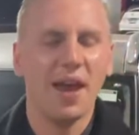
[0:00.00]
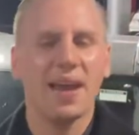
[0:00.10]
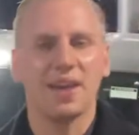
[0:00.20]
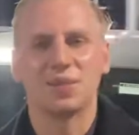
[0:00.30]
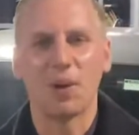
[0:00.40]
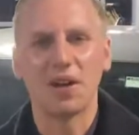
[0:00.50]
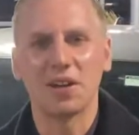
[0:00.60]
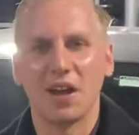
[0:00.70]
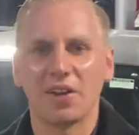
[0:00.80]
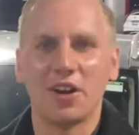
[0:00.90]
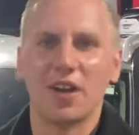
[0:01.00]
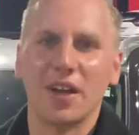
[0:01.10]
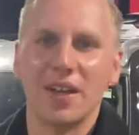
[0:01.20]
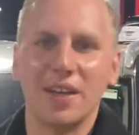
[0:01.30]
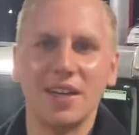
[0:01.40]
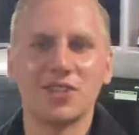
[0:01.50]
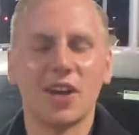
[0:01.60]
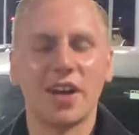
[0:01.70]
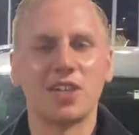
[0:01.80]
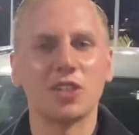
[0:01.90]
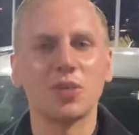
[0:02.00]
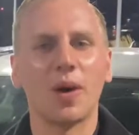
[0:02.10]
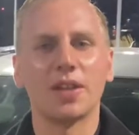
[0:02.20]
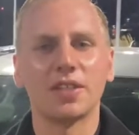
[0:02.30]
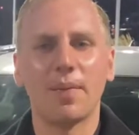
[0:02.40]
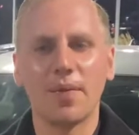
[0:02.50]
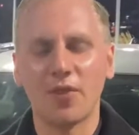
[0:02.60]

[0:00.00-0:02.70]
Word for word: Hey, it's Brendan down here at LA Nissan. I just want to step